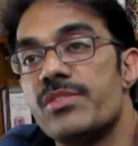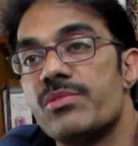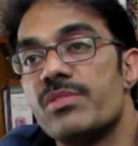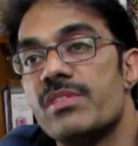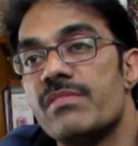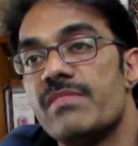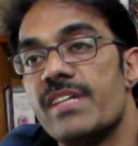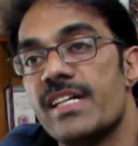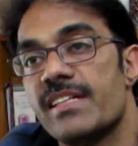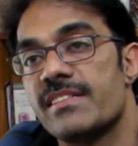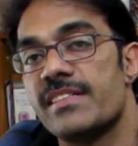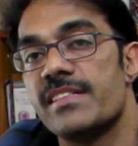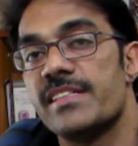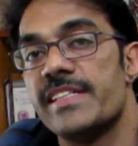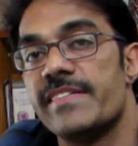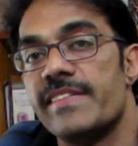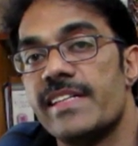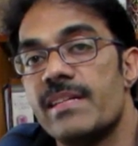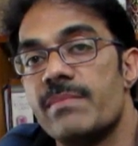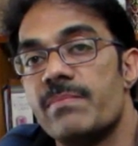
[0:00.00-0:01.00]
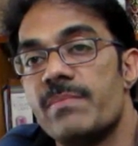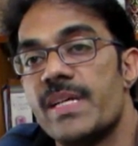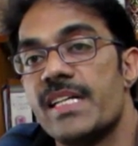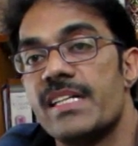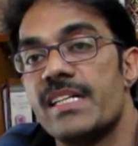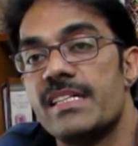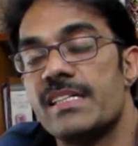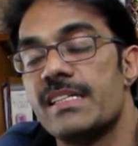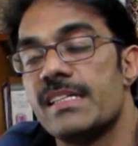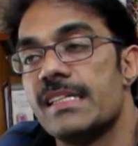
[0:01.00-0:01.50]
the vaccine
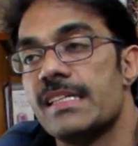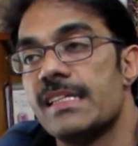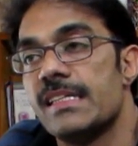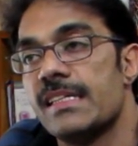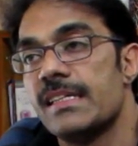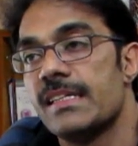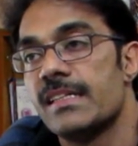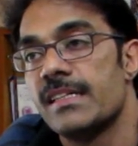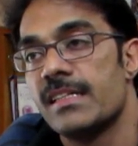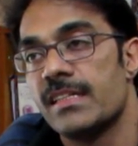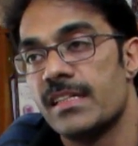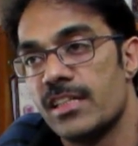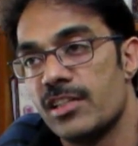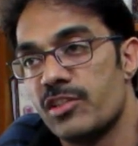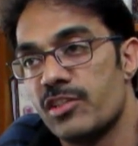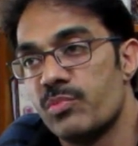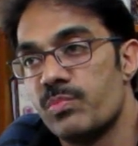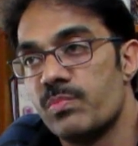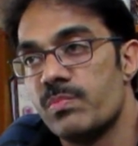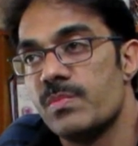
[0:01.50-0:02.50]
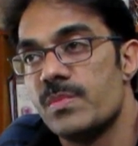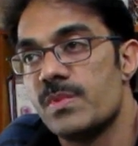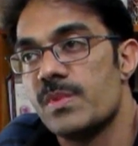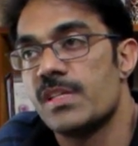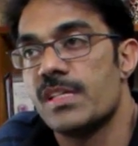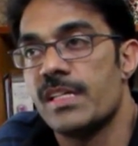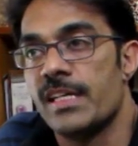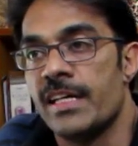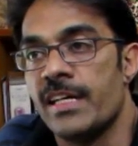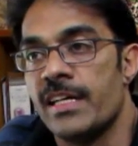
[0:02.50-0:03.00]
development um,
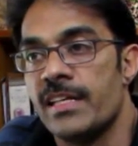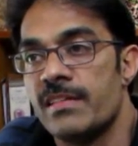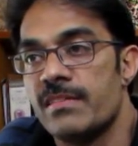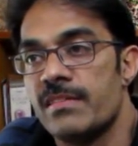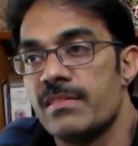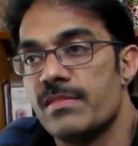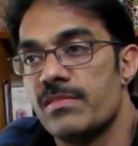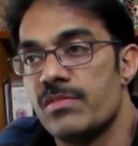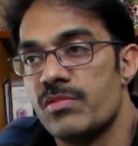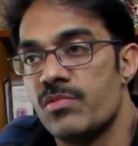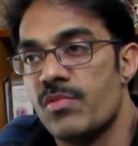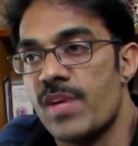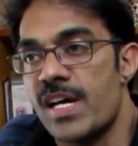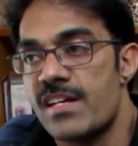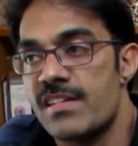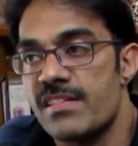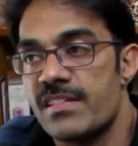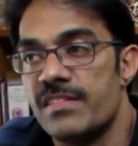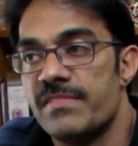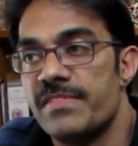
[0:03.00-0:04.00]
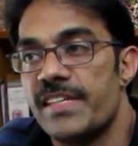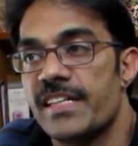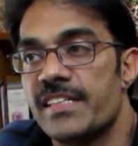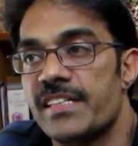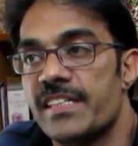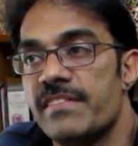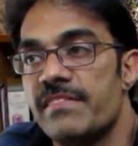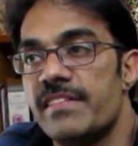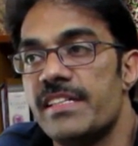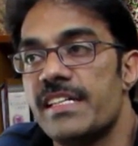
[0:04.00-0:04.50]
and virus
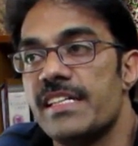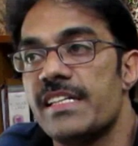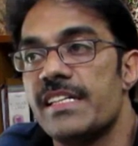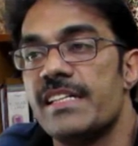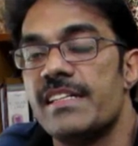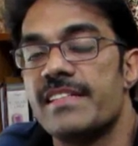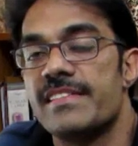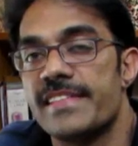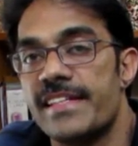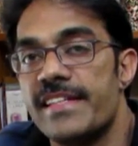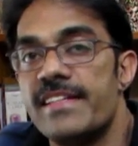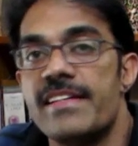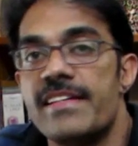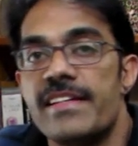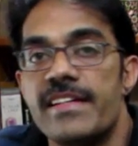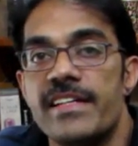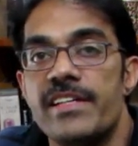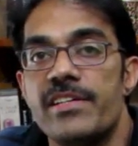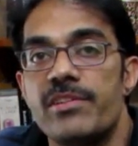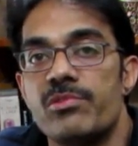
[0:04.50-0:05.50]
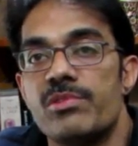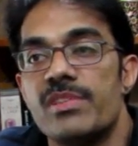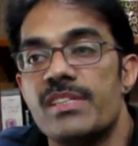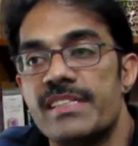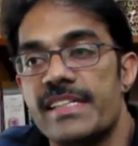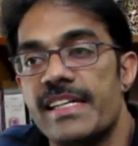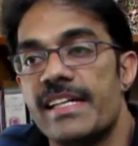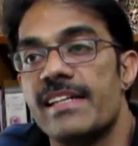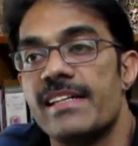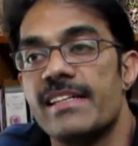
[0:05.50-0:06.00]
infectivity, its entry into the
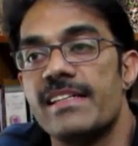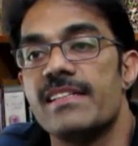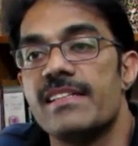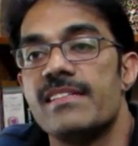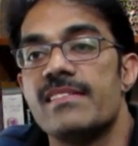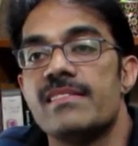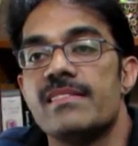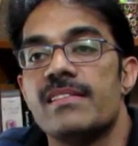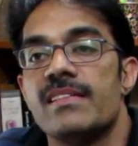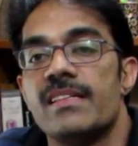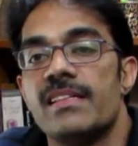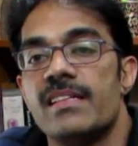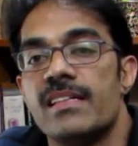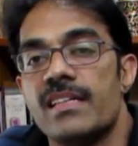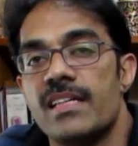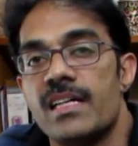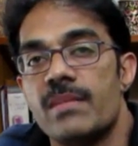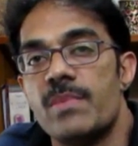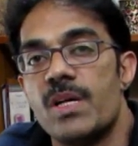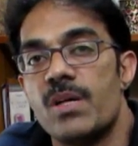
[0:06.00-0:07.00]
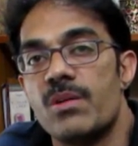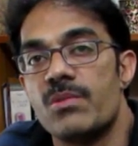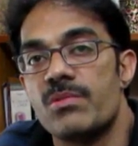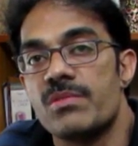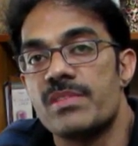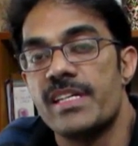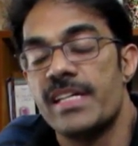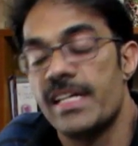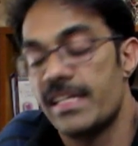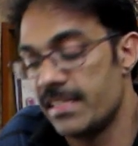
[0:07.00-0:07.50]
cell is about
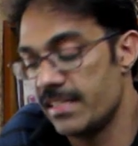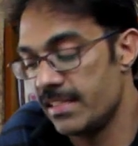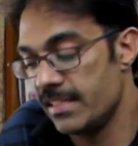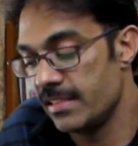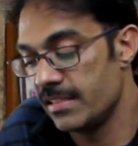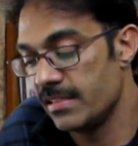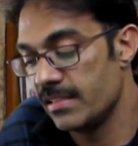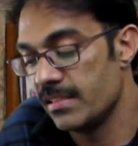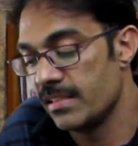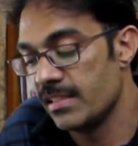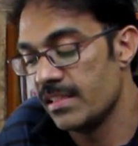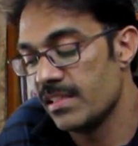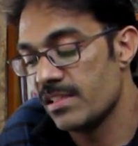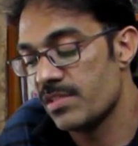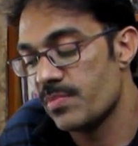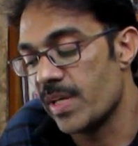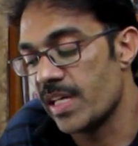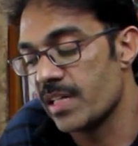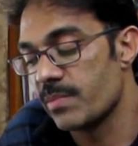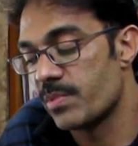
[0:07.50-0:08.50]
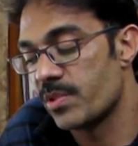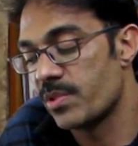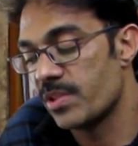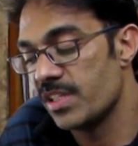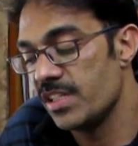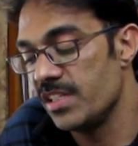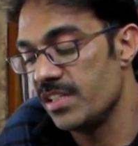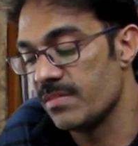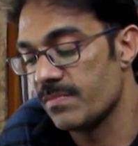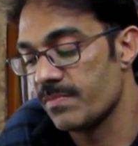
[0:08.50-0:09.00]
that uh, spike
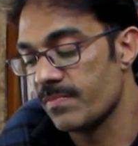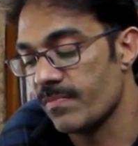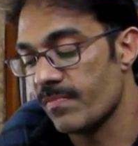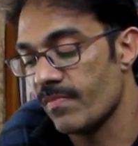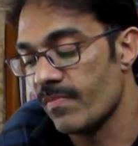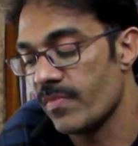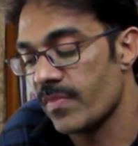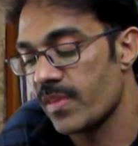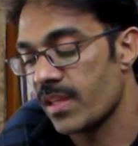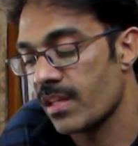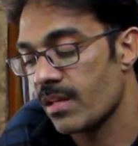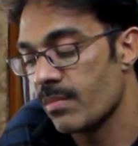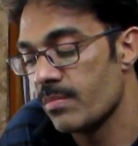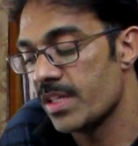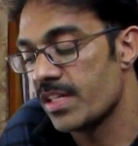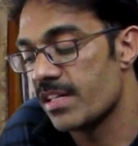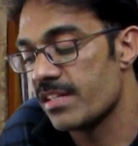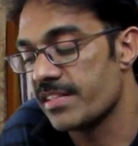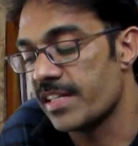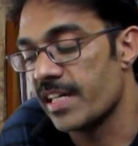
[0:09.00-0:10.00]
protein because